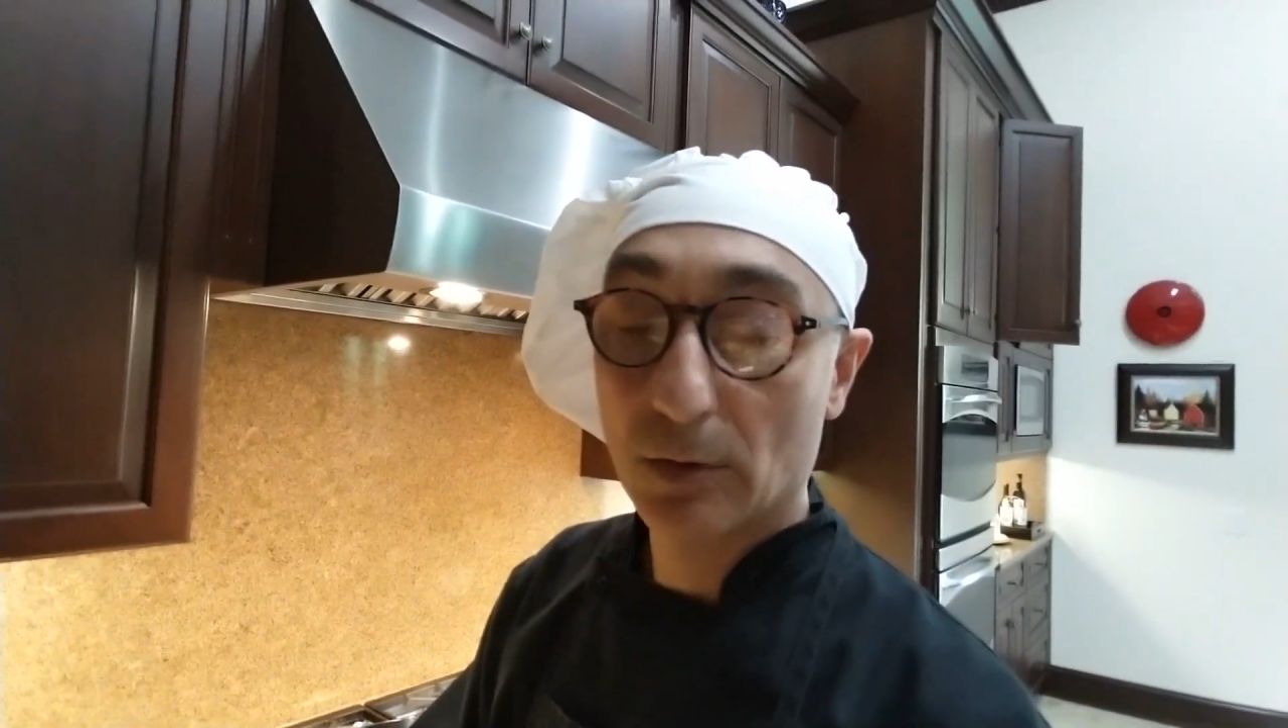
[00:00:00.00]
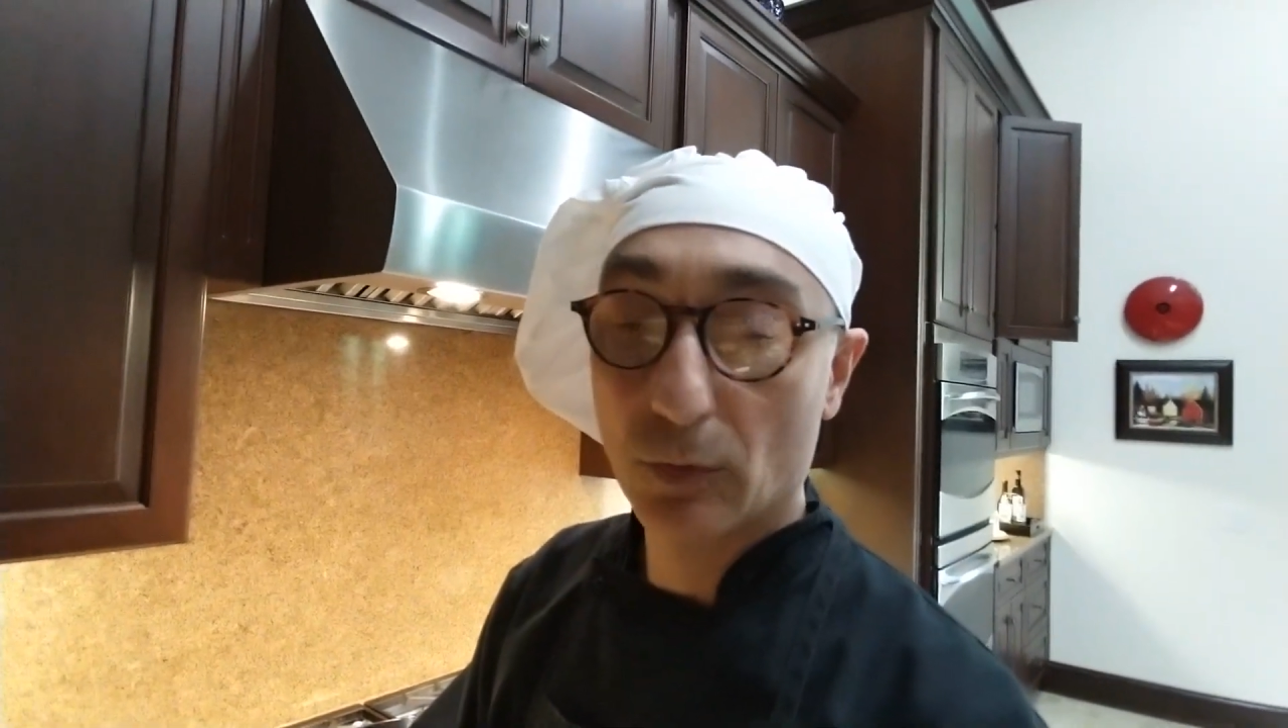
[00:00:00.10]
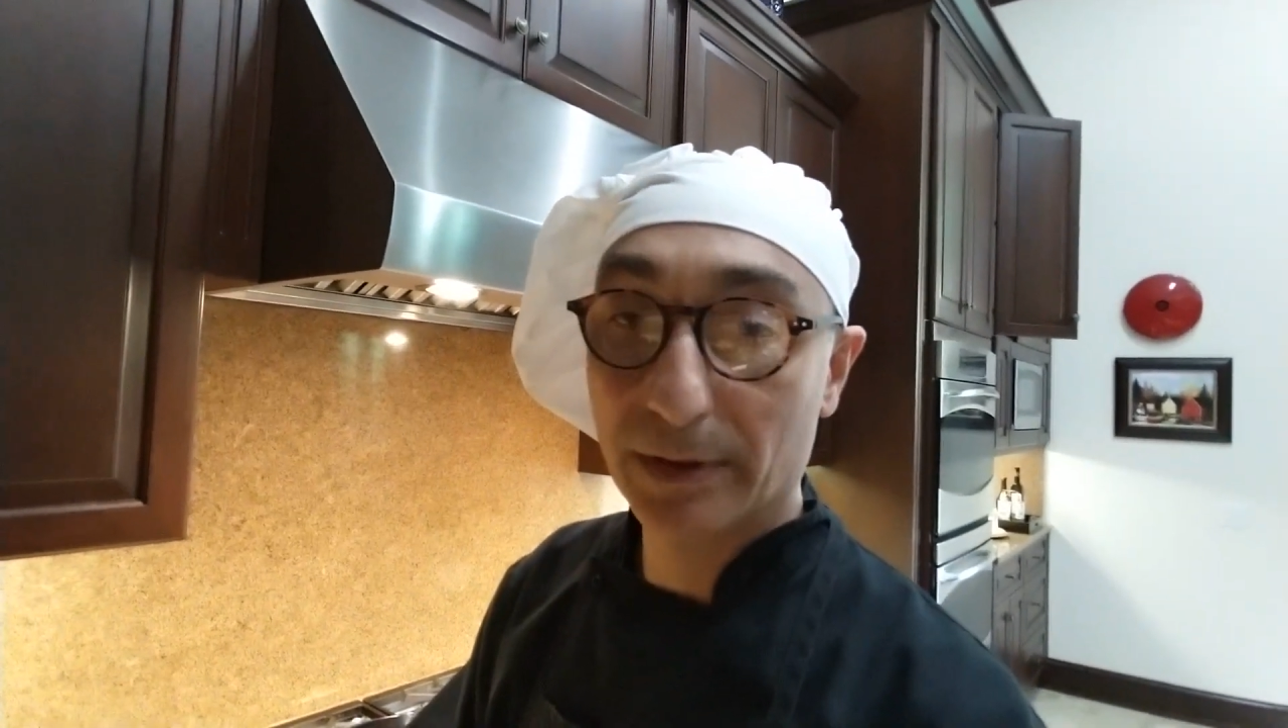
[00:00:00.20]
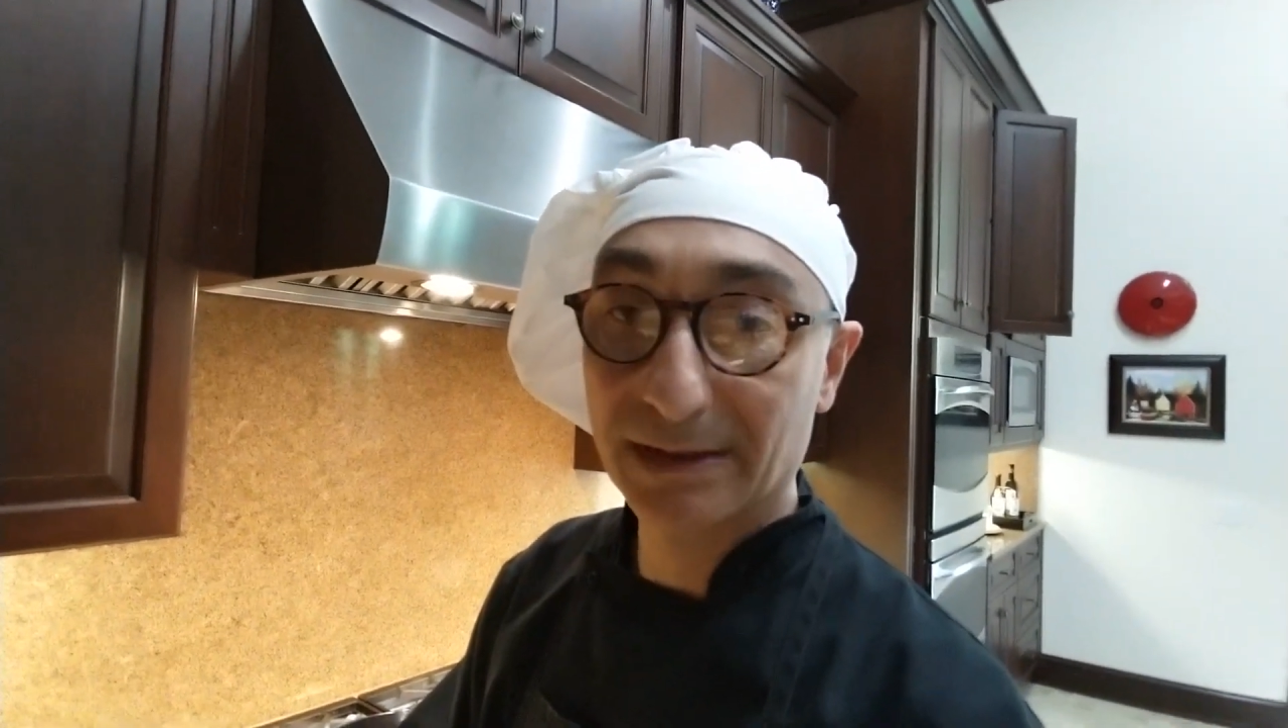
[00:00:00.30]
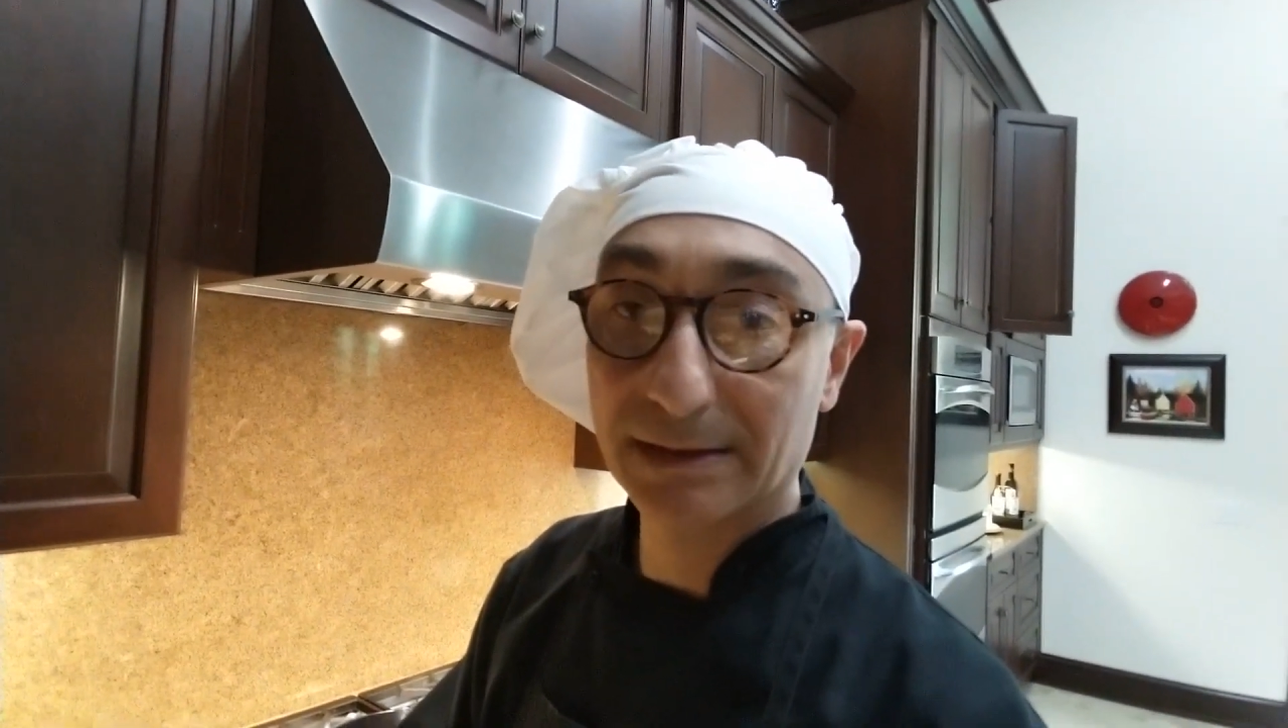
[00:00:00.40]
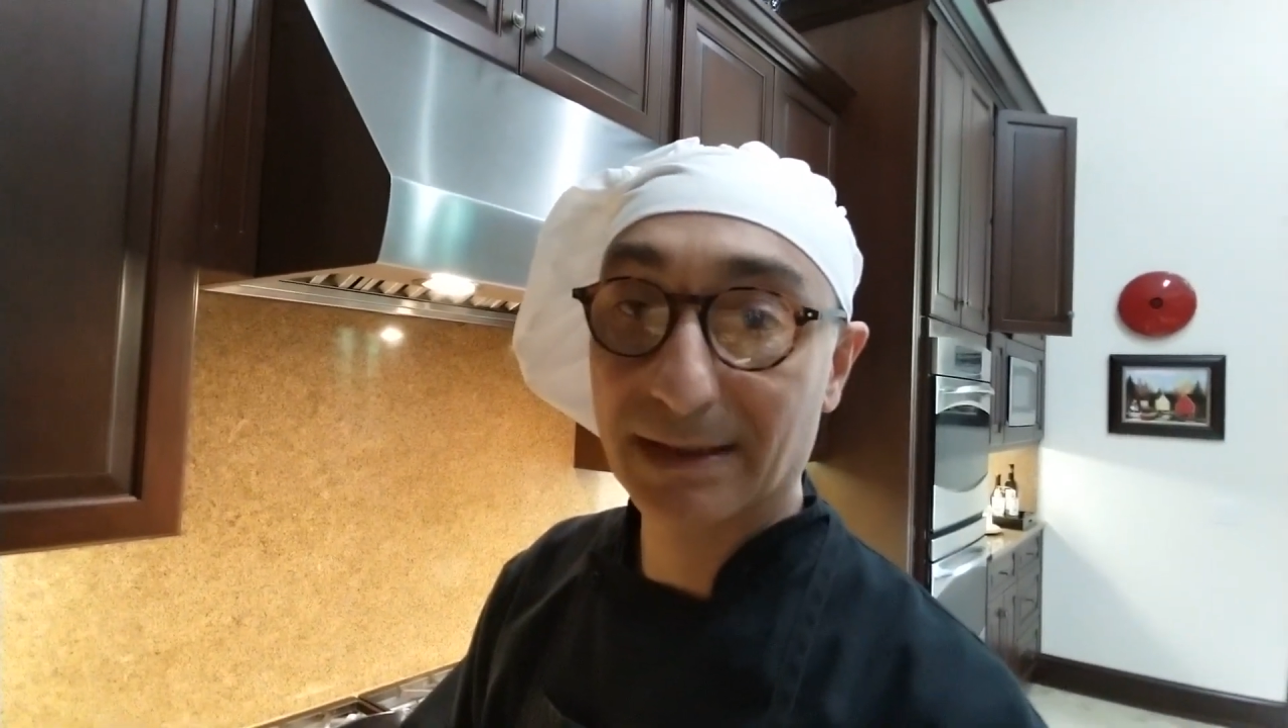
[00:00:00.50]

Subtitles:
Who is a